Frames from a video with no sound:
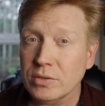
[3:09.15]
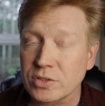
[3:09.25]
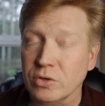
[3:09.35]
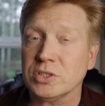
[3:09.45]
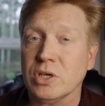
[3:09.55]

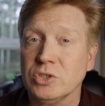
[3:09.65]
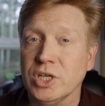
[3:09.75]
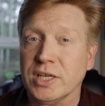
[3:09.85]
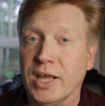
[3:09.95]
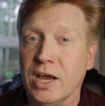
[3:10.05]
So let's go
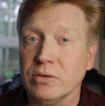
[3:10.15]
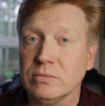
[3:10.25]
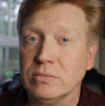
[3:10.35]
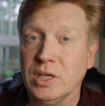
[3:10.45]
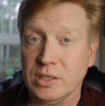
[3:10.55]
check it out
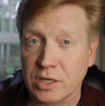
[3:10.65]
in the